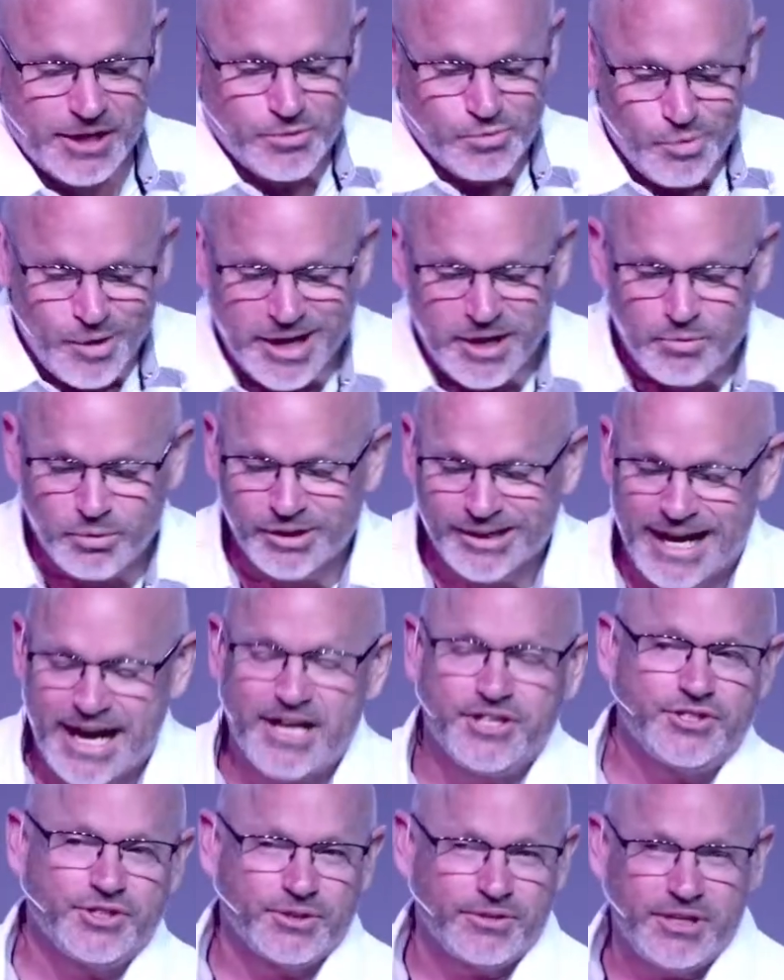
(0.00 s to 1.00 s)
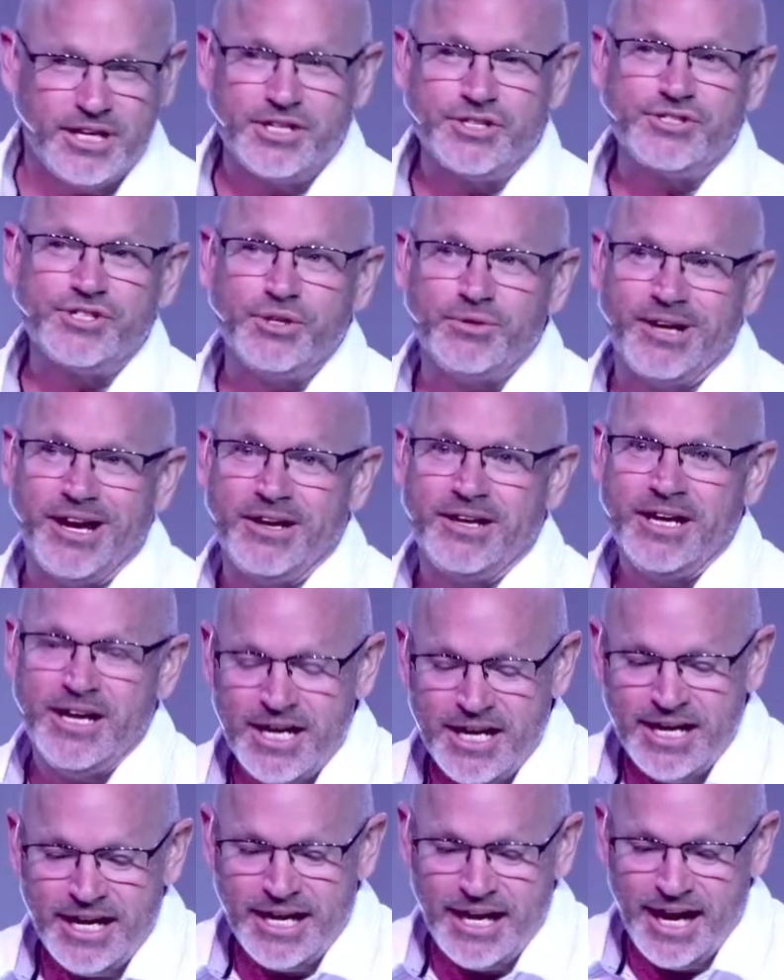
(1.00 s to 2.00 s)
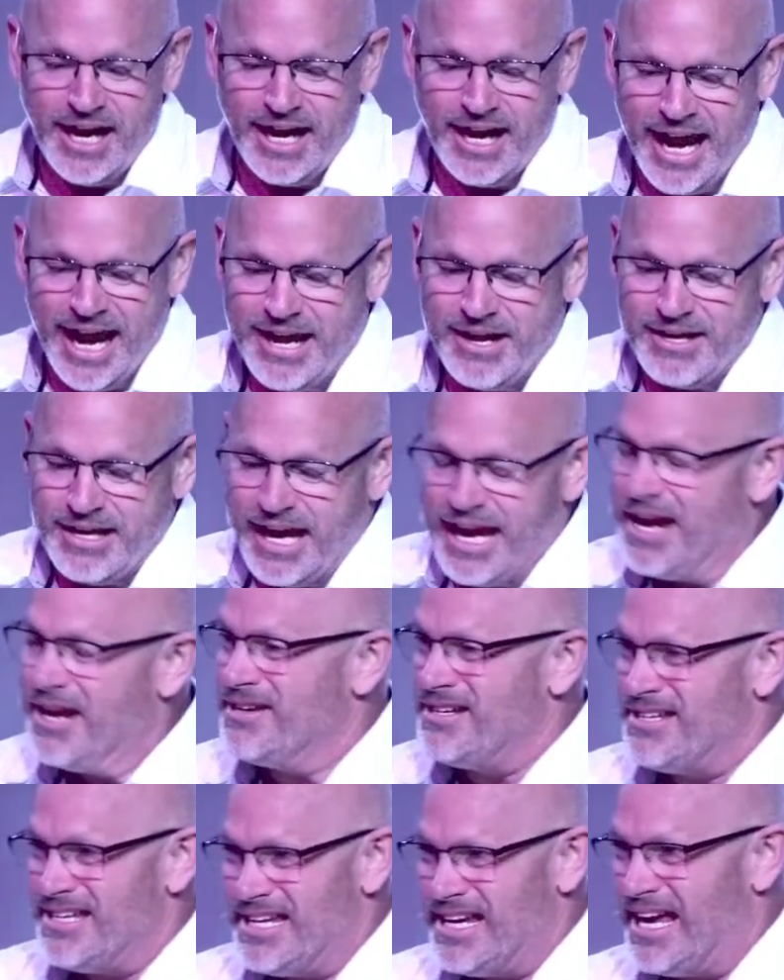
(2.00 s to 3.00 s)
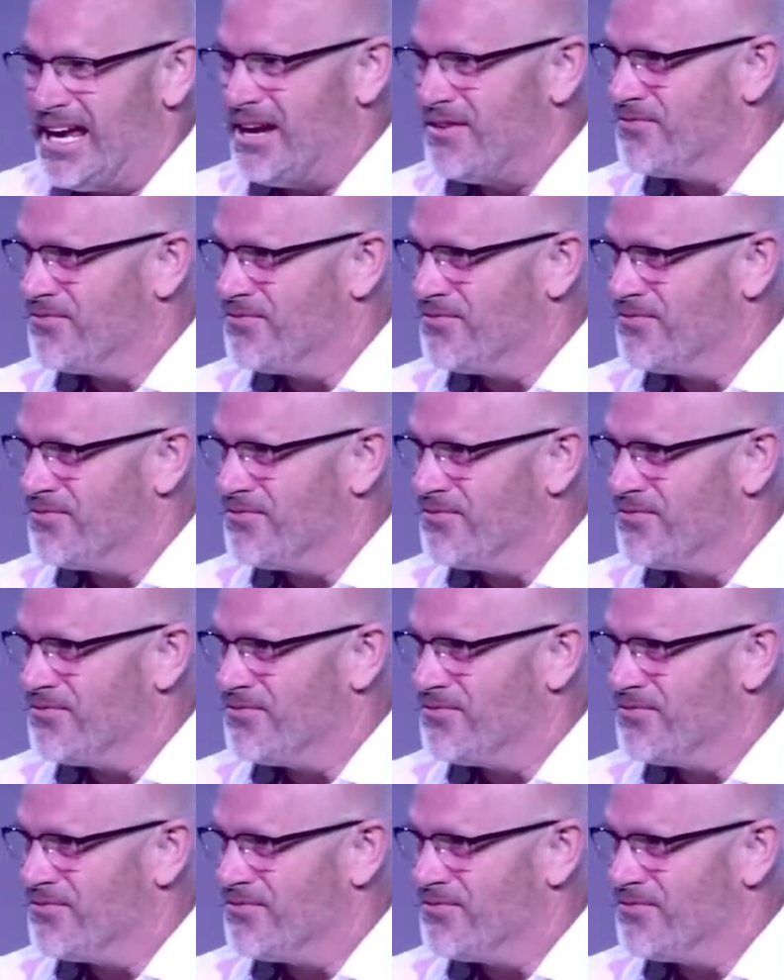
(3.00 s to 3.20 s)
that we will enter into a